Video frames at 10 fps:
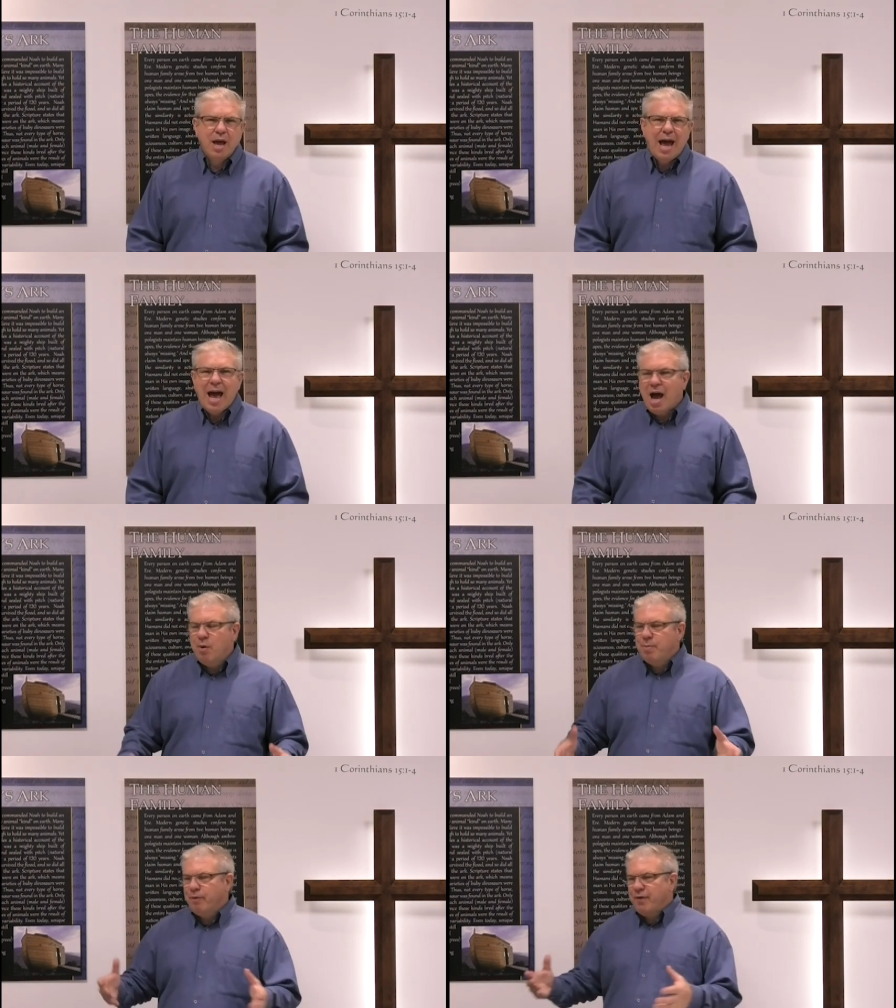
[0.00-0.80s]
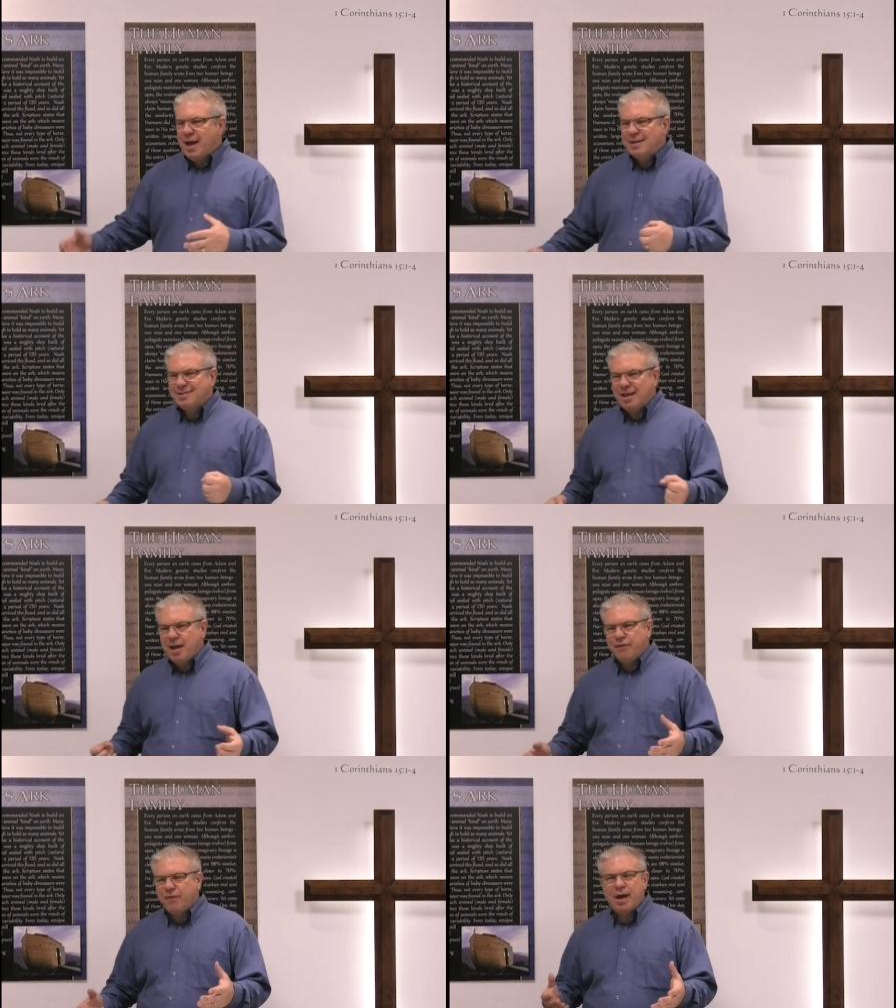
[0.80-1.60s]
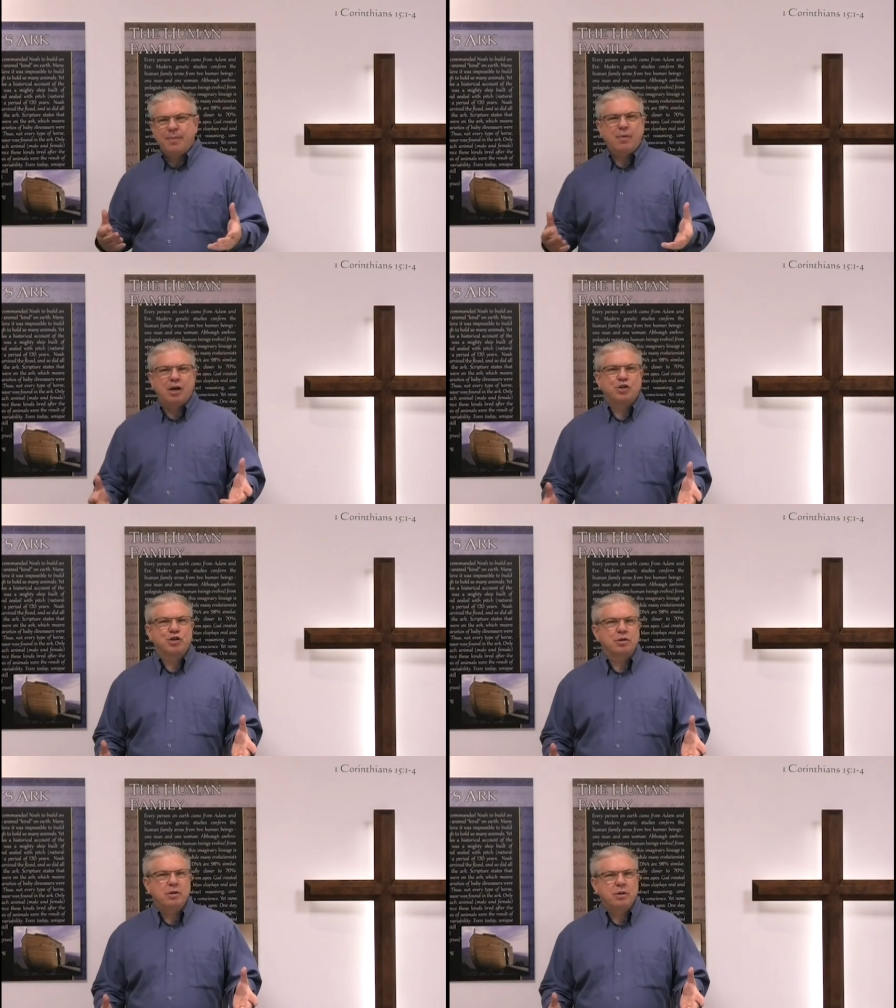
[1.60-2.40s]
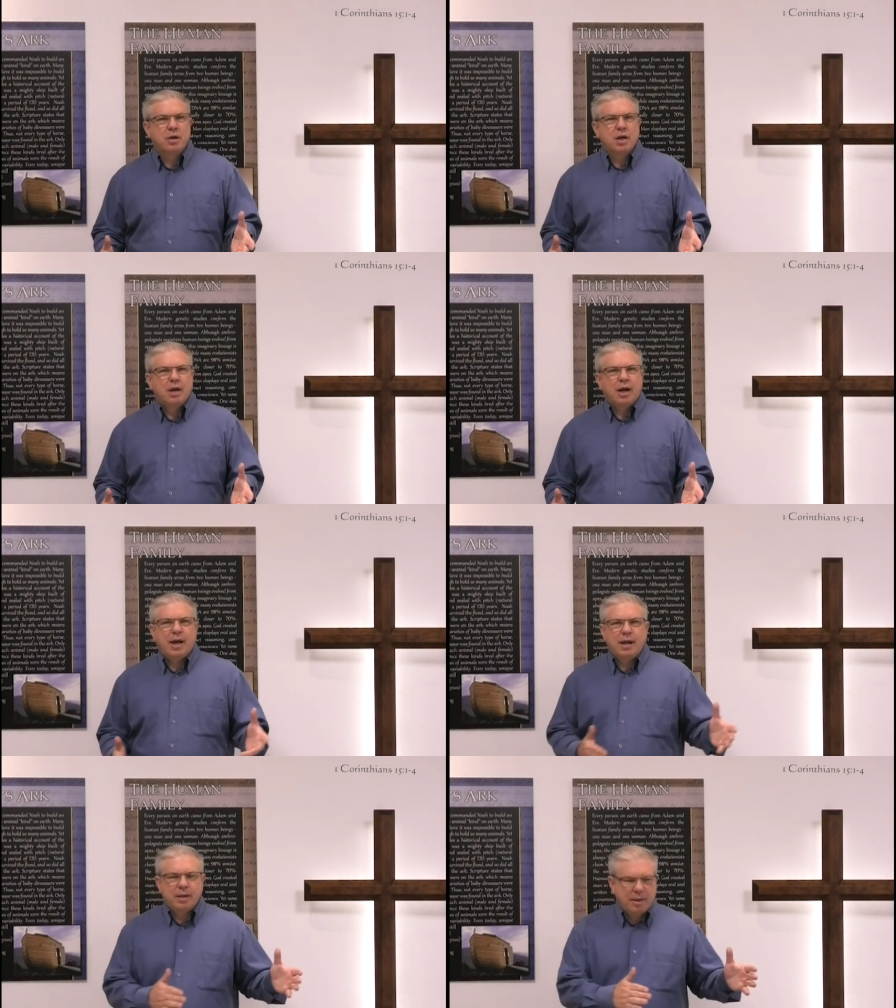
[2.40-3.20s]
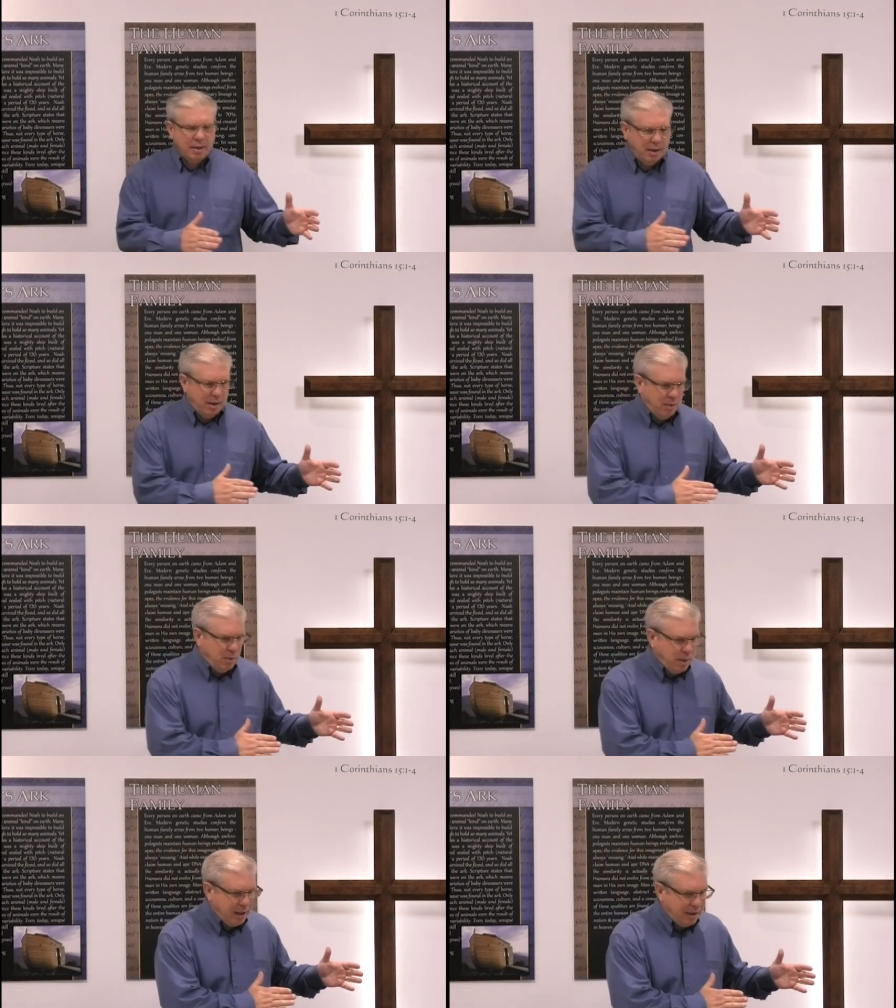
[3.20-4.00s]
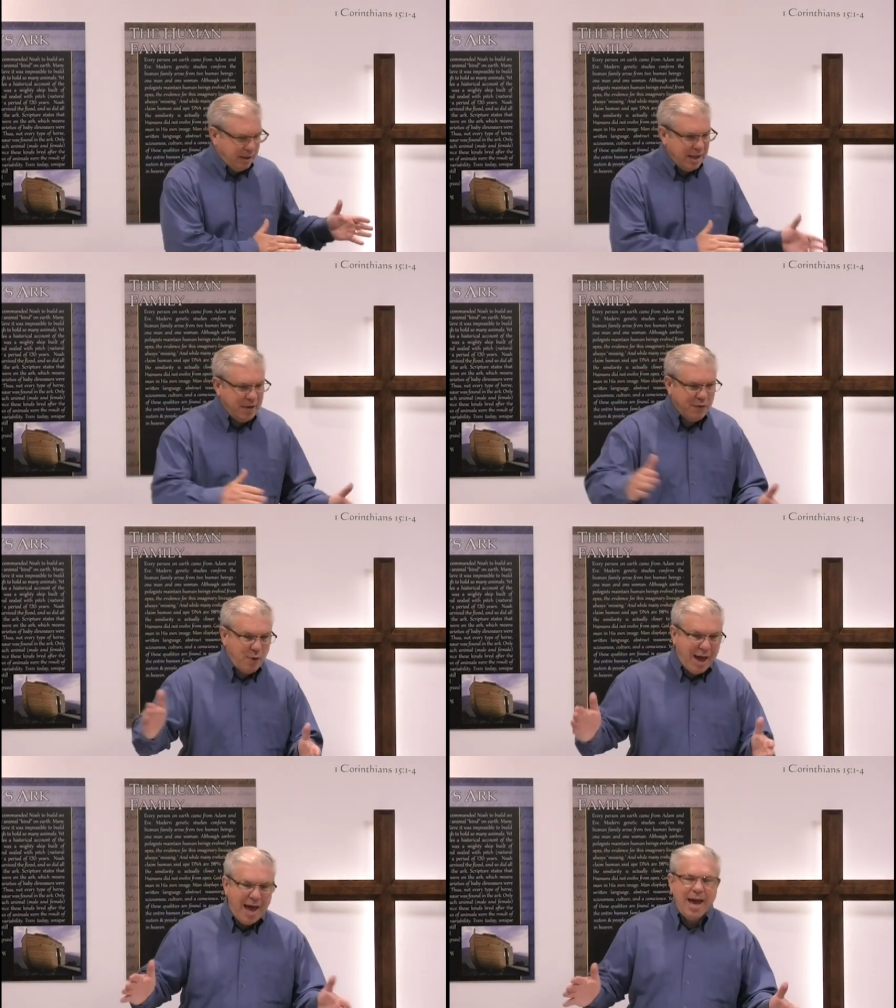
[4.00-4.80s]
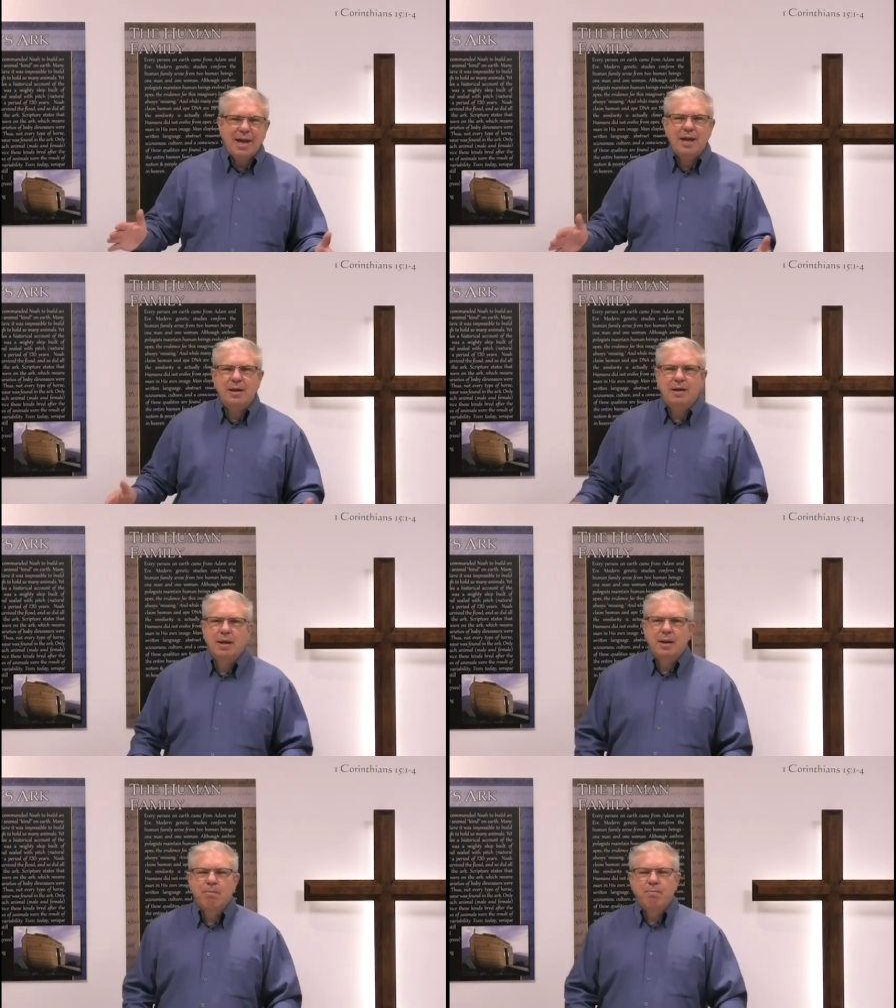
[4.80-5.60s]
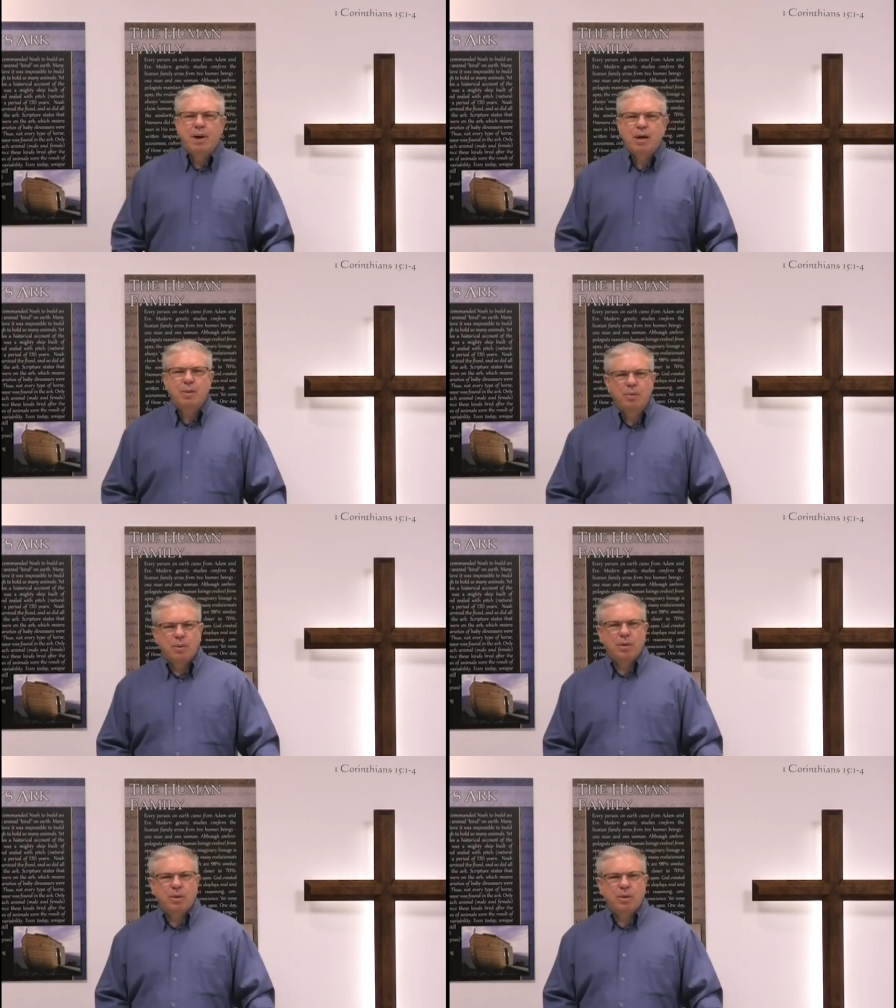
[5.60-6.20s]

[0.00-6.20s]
How it provides life, I'm not sure, and I don't want to leave you hanging, but